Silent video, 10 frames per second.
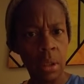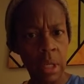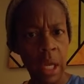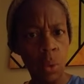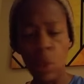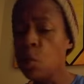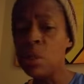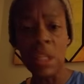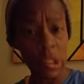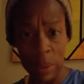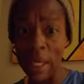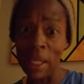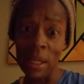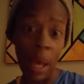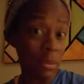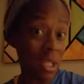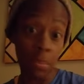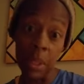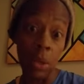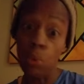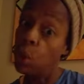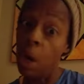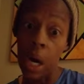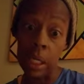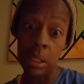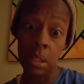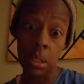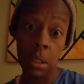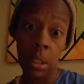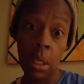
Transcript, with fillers: Okay, we're losing this planet. I'm just being real honest.